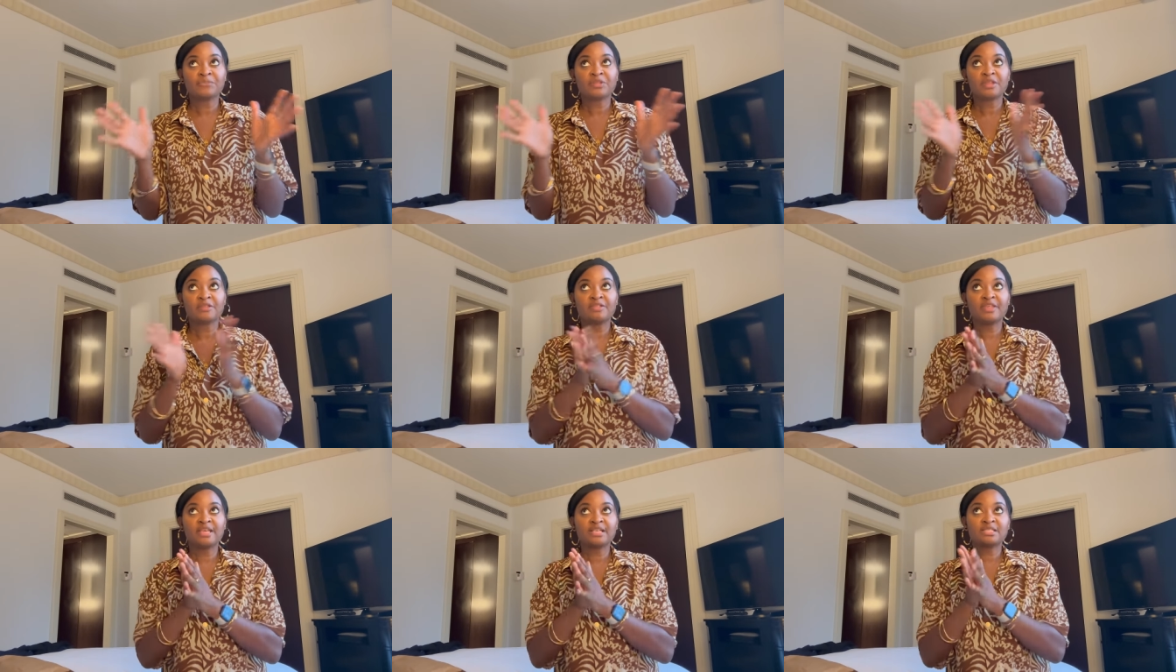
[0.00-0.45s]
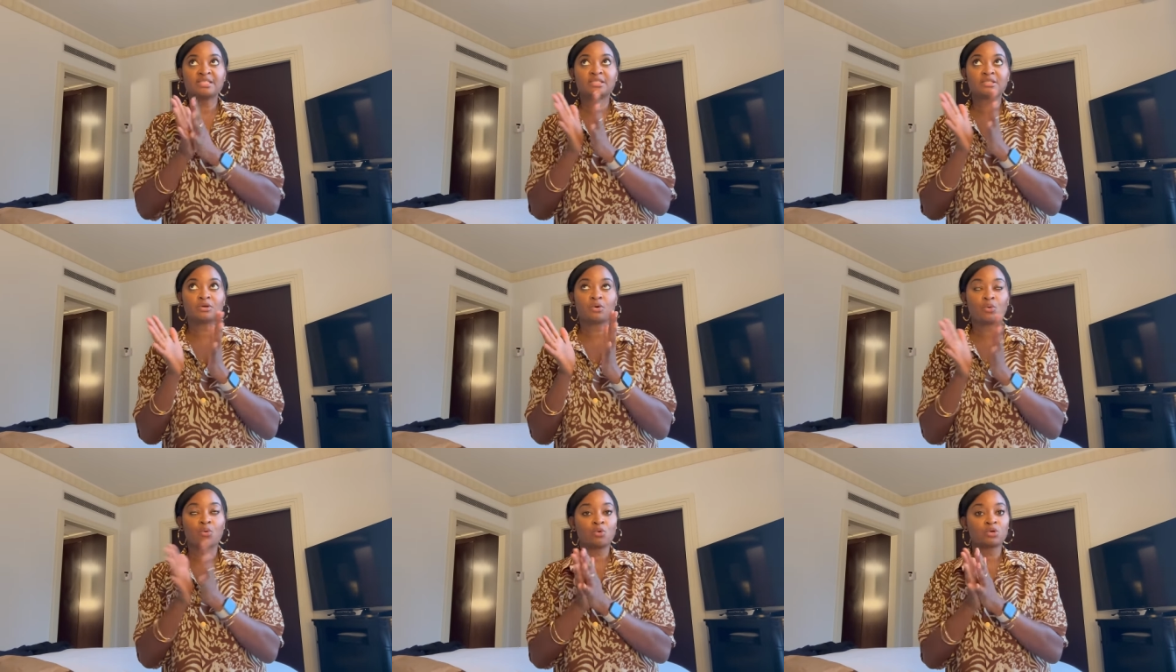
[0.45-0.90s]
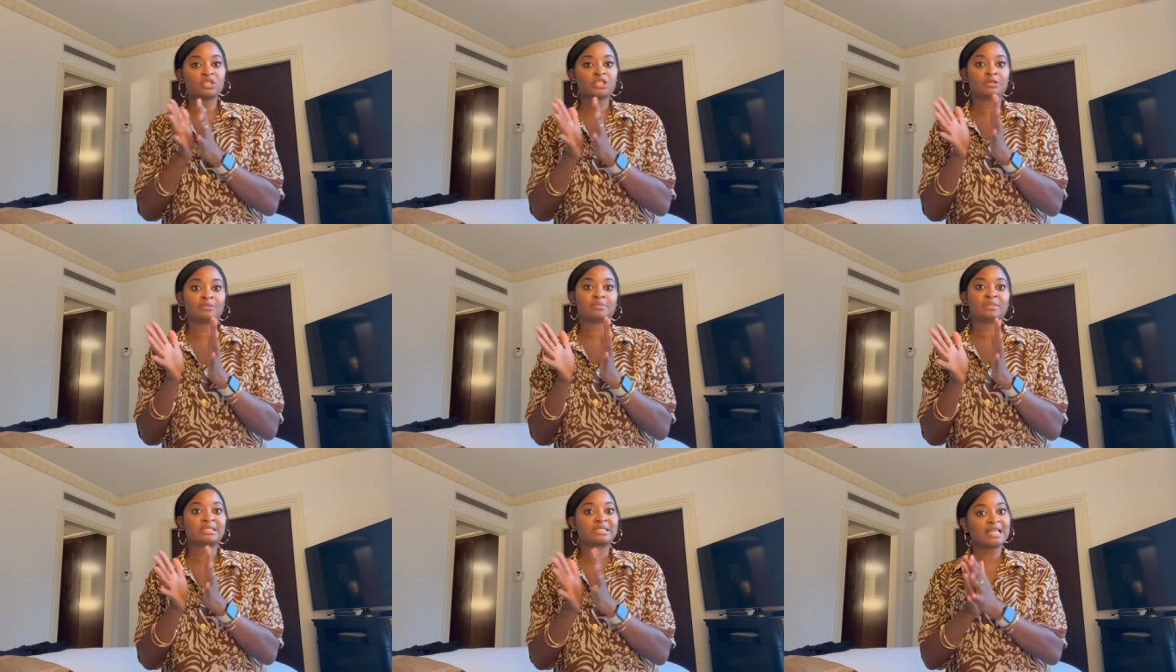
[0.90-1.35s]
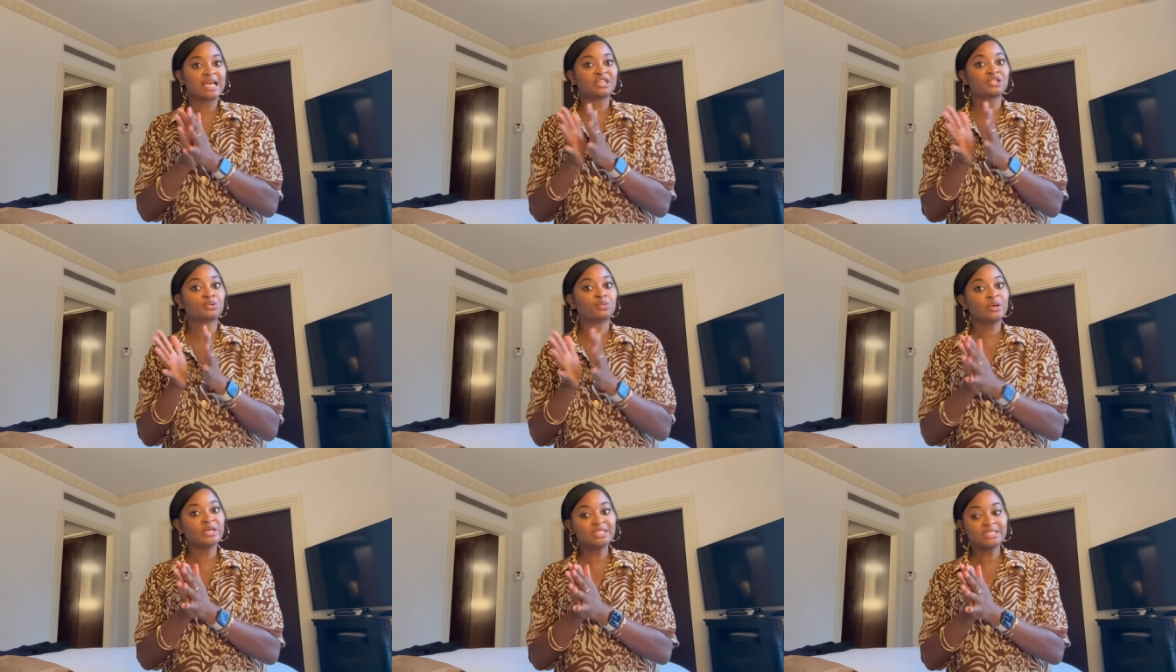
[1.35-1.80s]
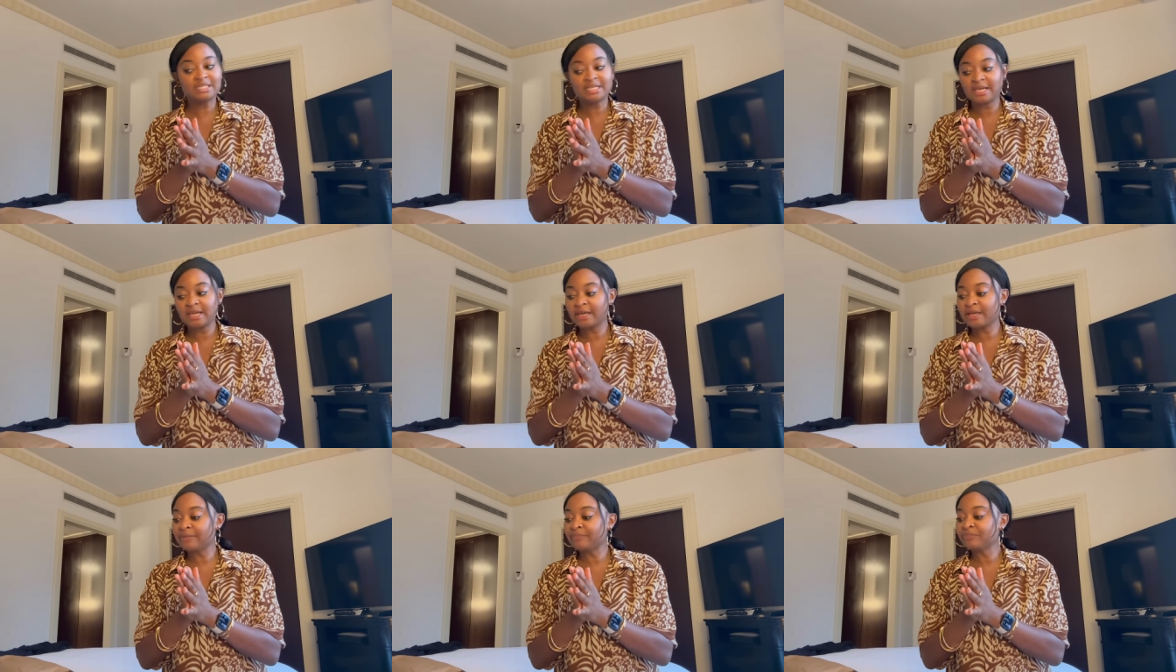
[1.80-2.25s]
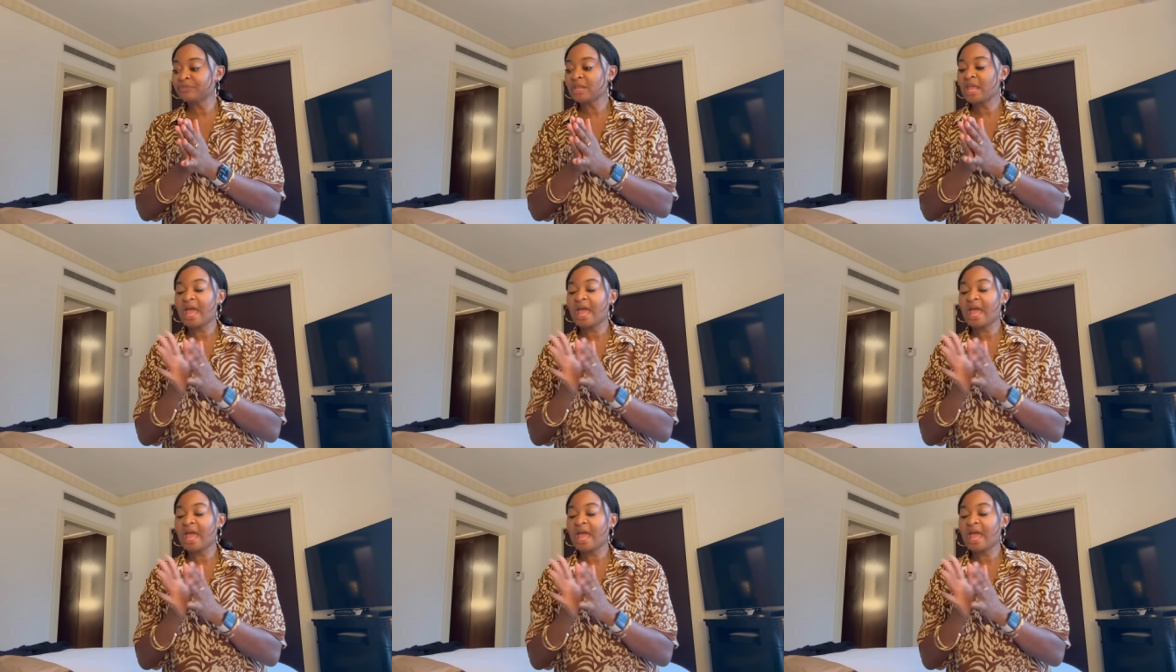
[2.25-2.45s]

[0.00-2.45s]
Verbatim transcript: this autumn slash winter